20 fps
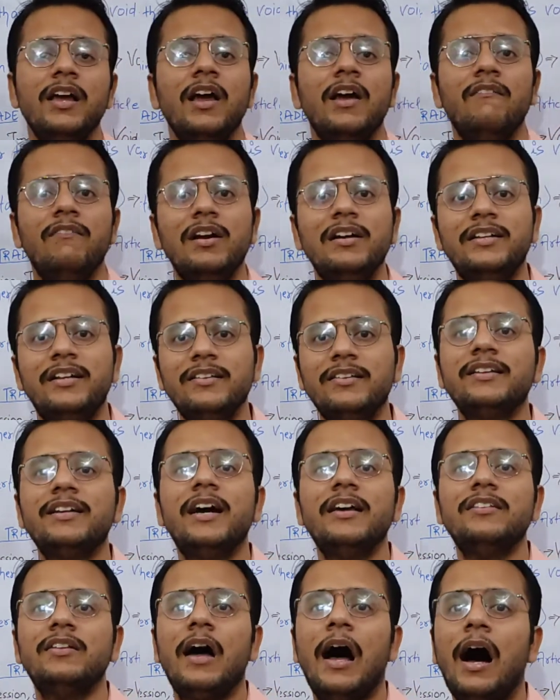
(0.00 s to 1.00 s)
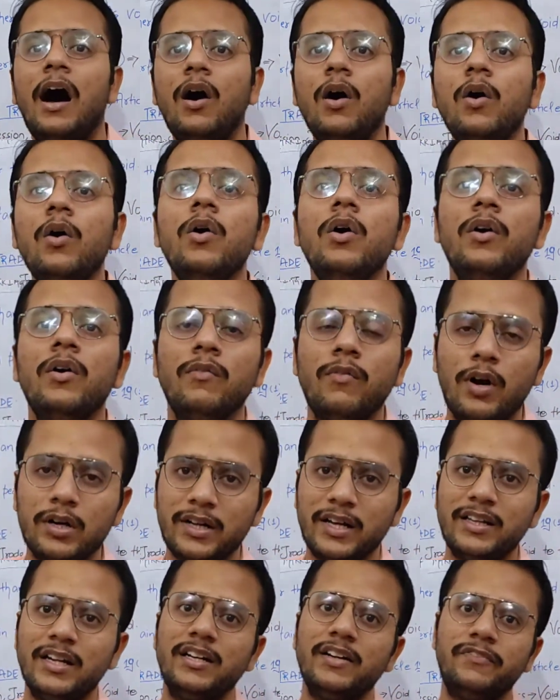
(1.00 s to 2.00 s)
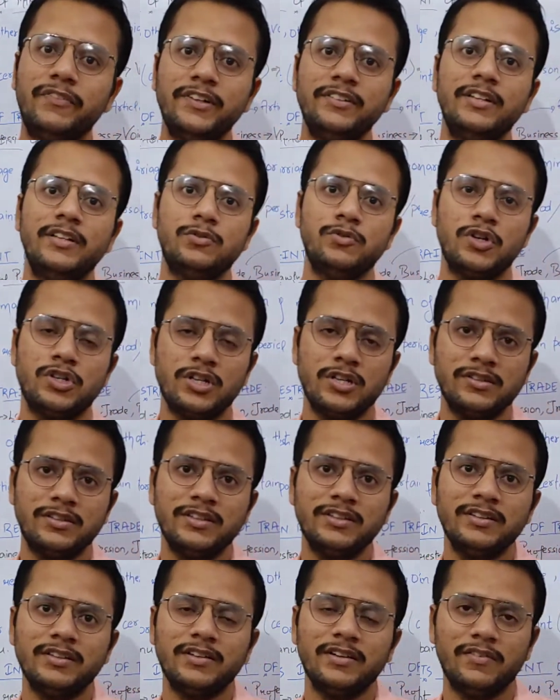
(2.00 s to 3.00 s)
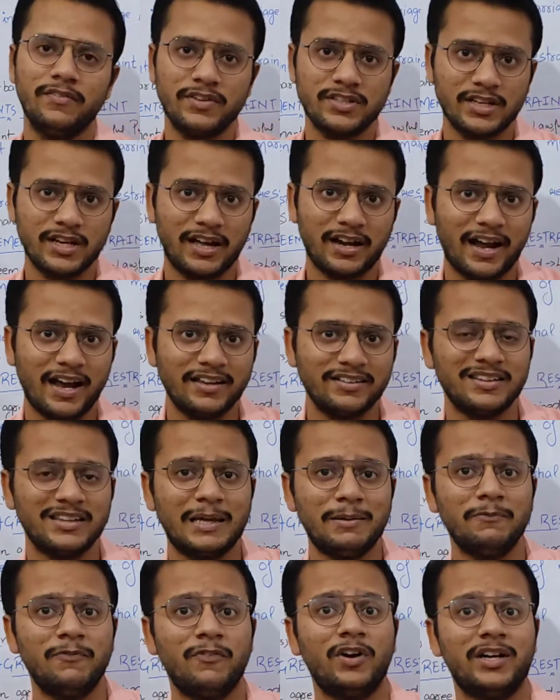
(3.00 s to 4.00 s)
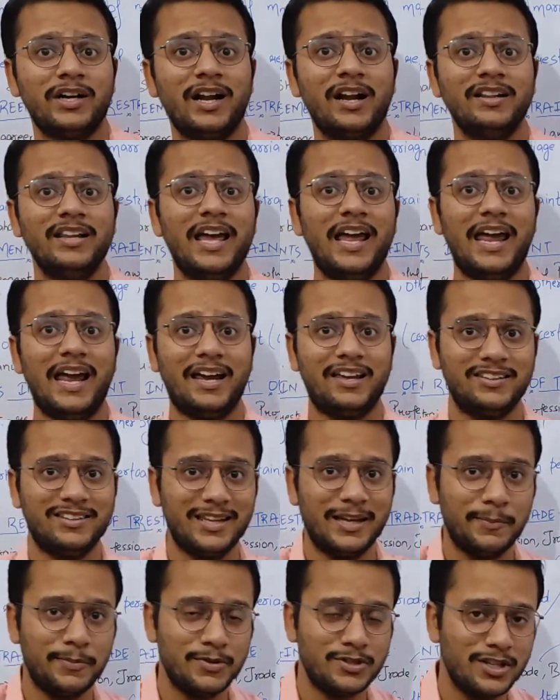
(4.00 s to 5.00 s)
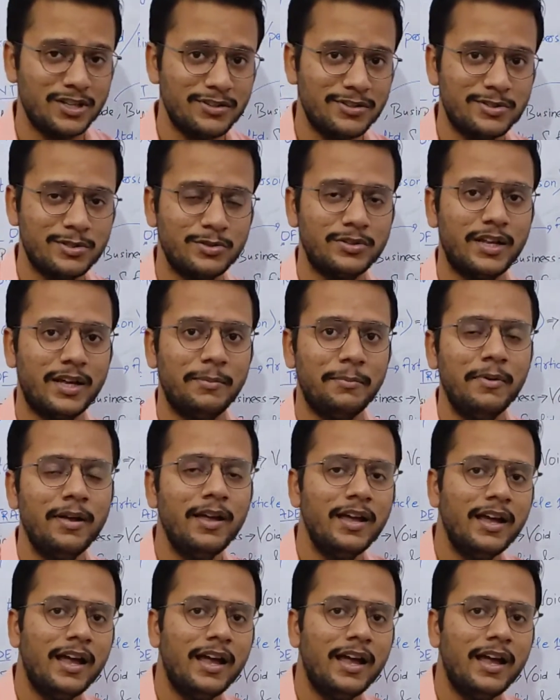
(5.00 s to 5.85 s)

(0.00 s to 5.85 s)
we'll discuss what are the different situations which arise in them, what are the exceptions to them,